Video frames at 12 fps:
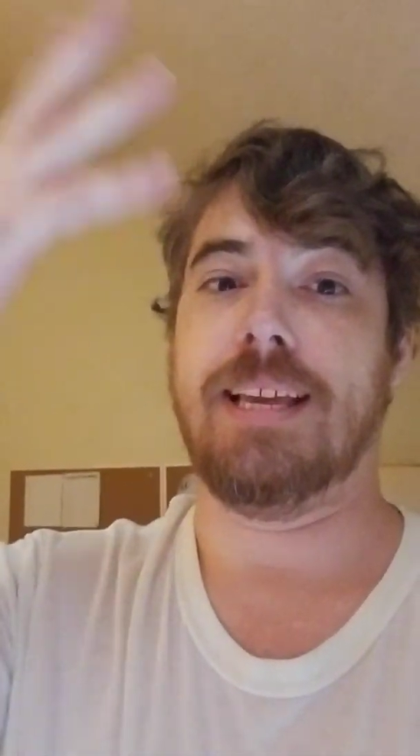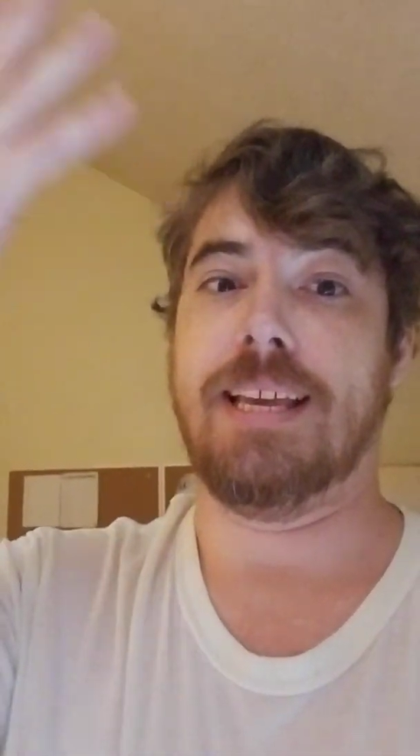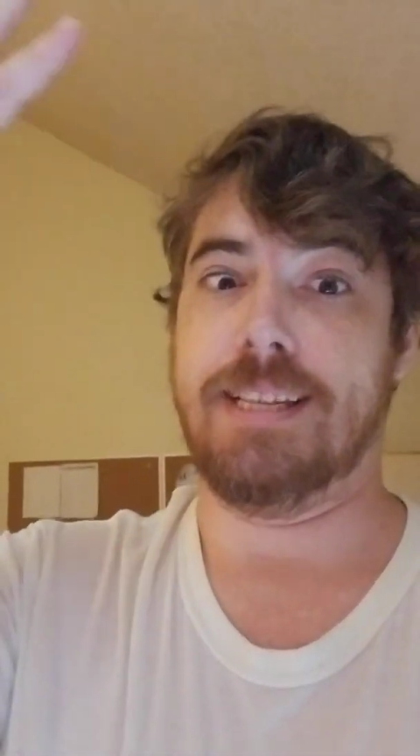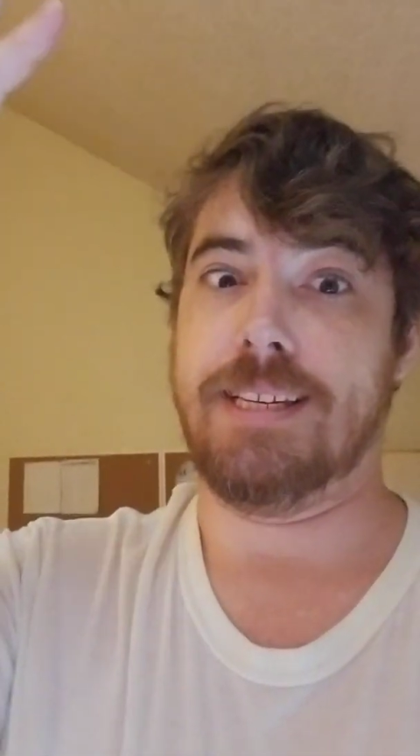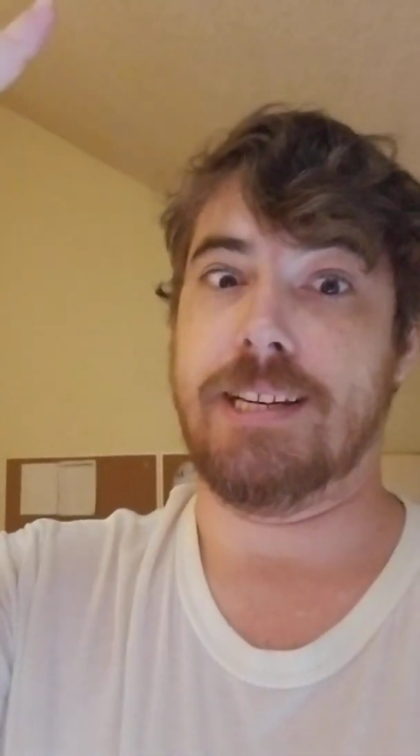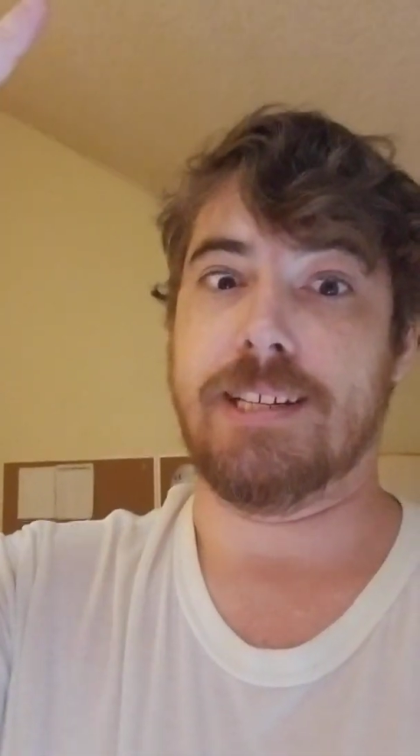
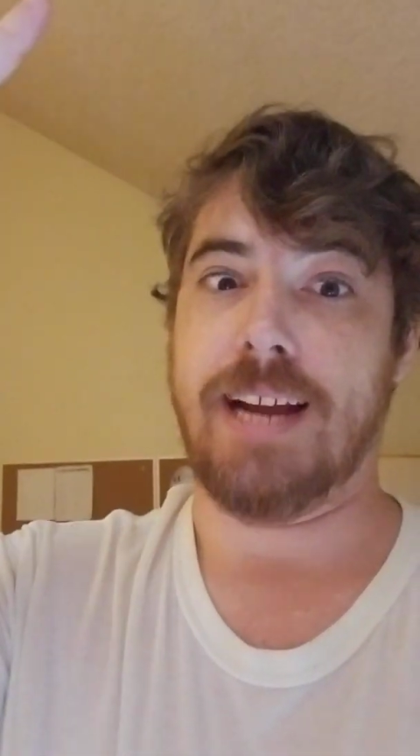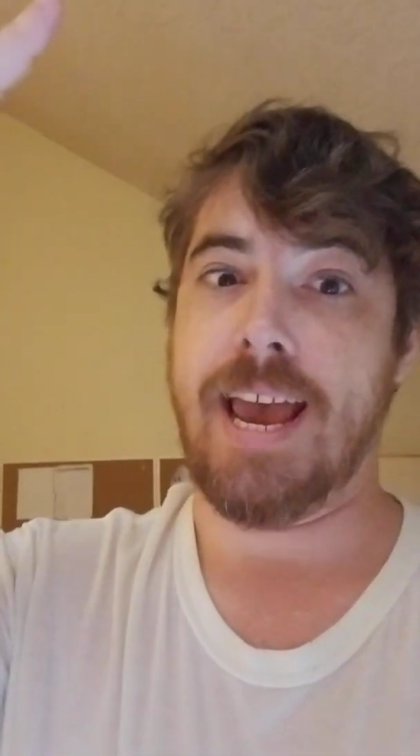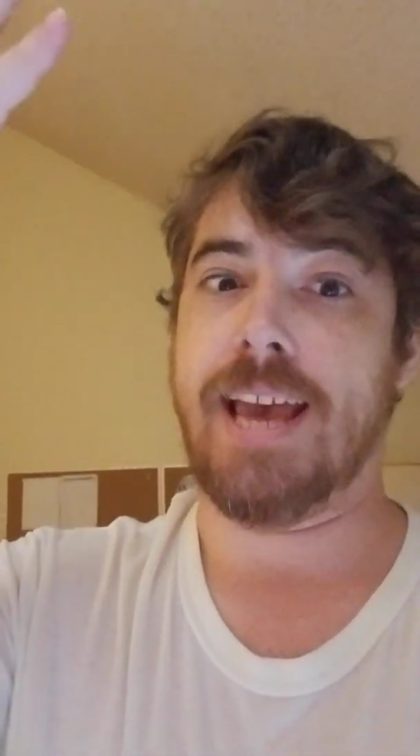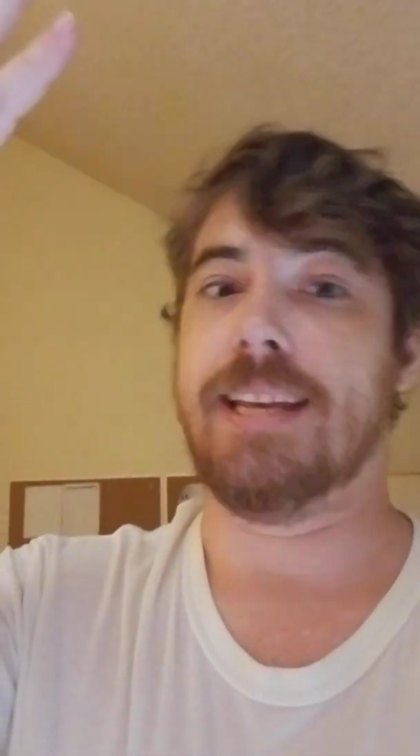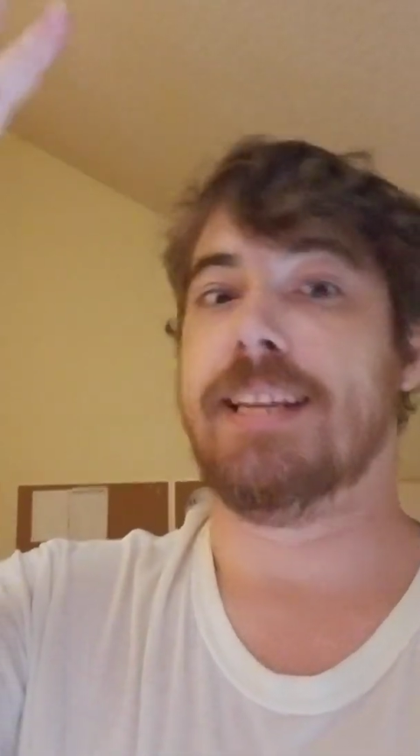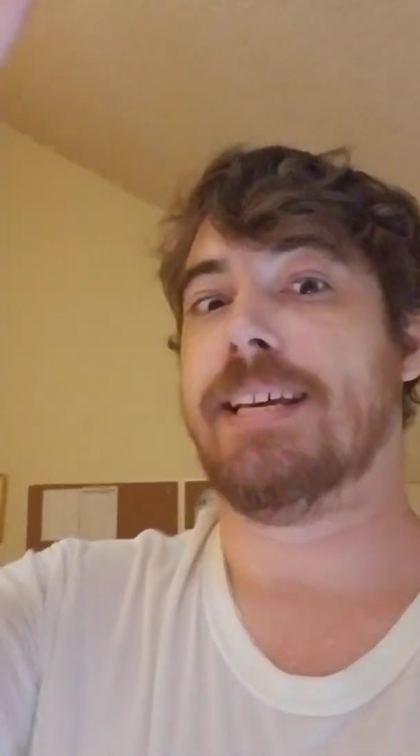into your
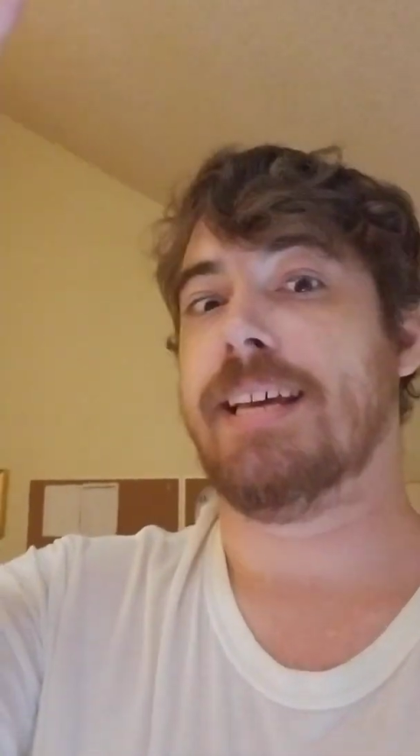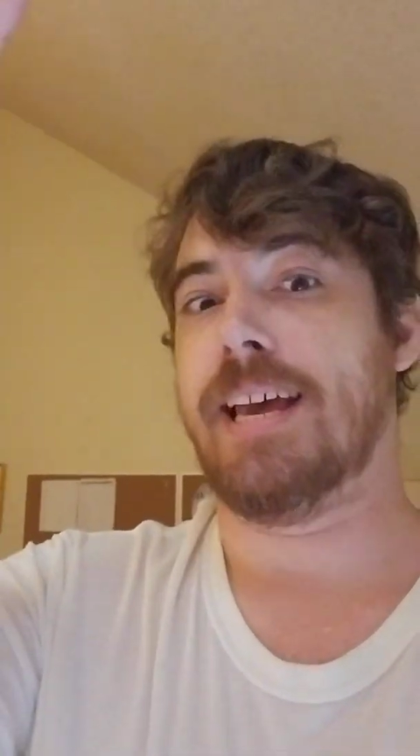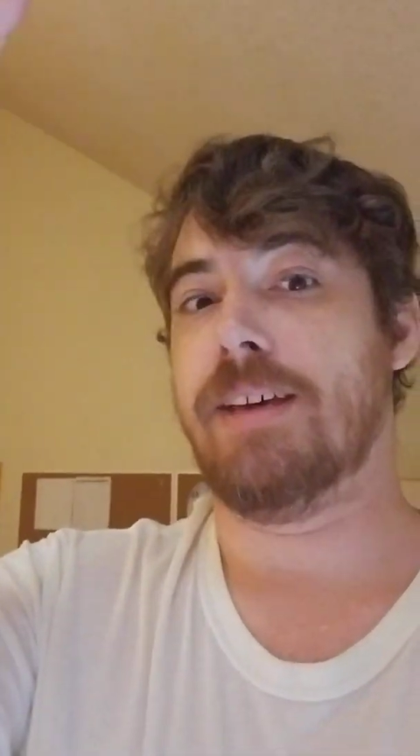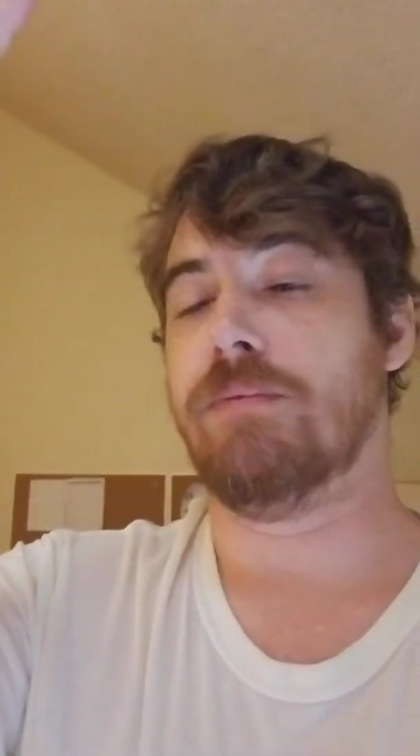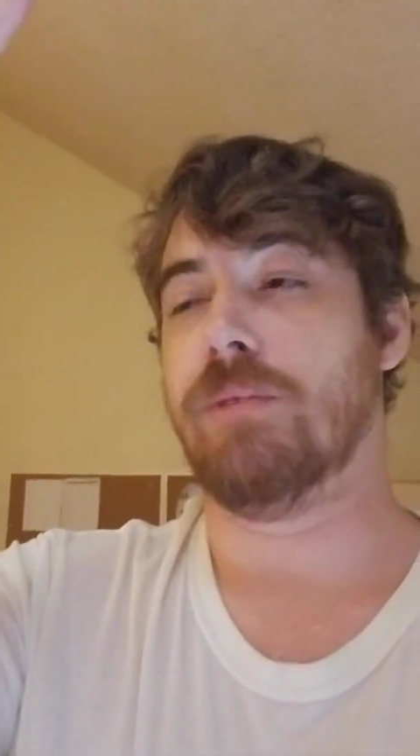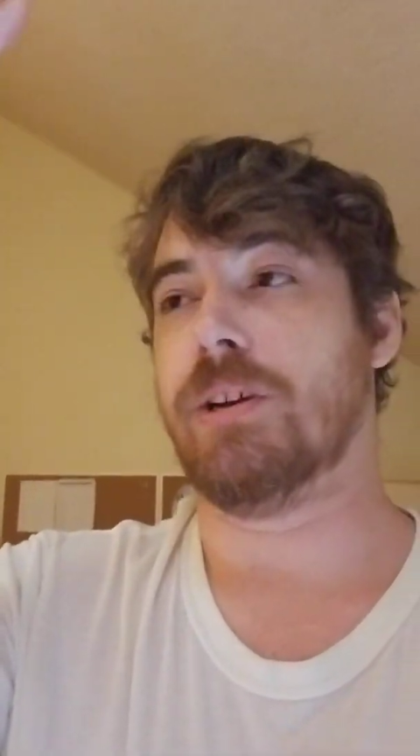head
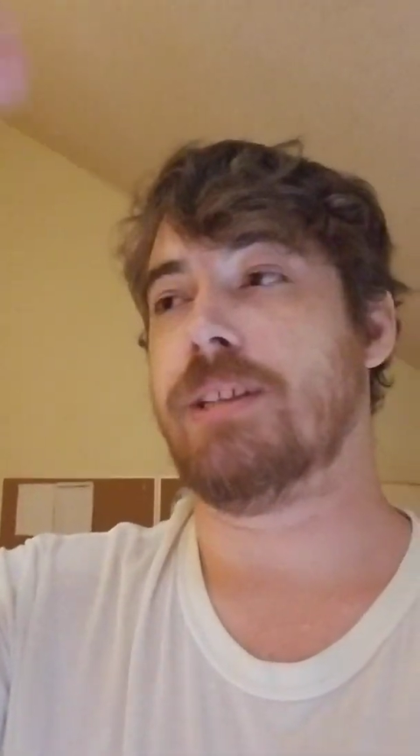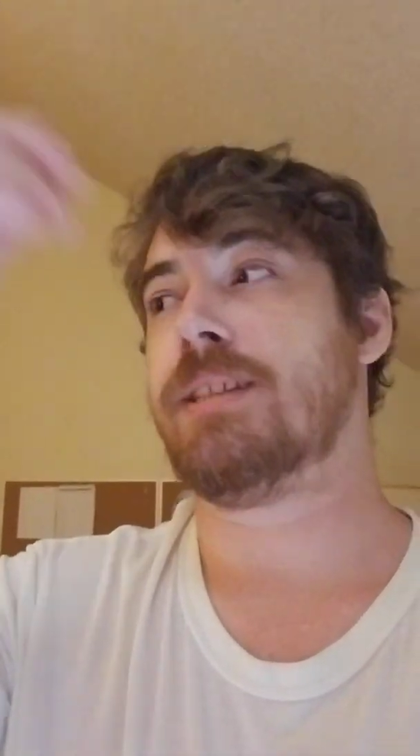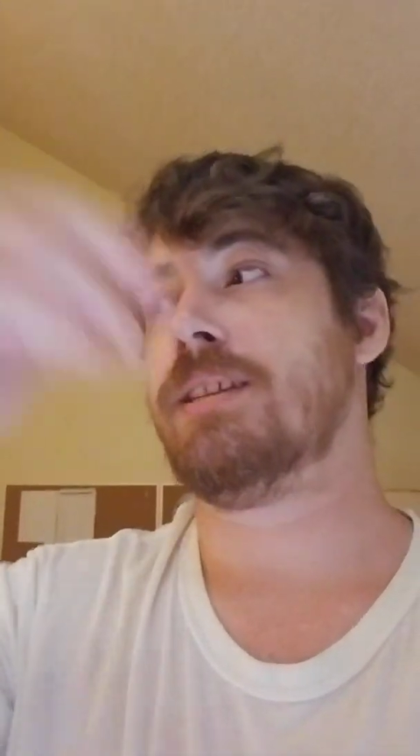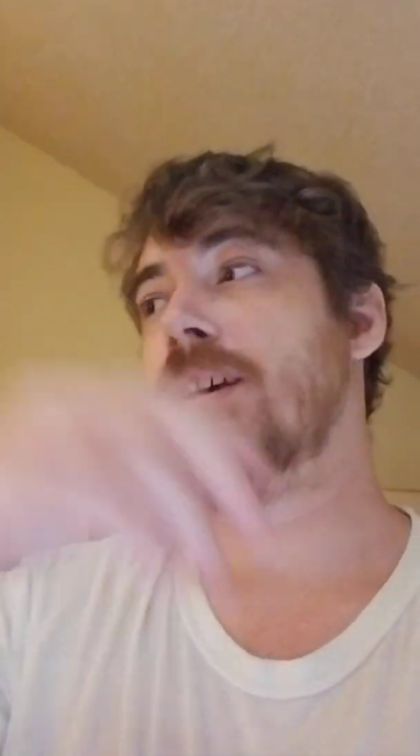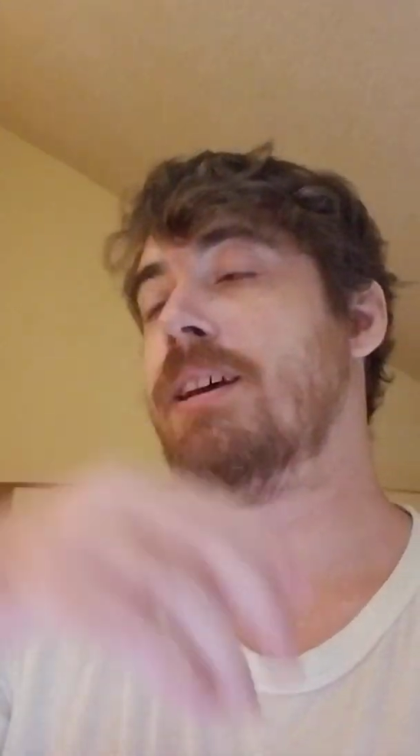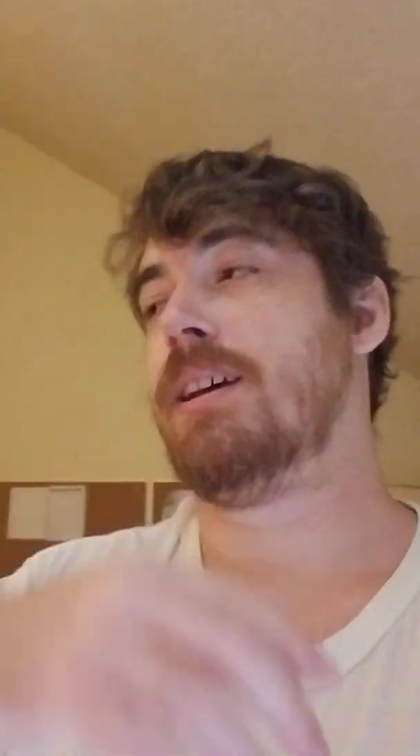voice.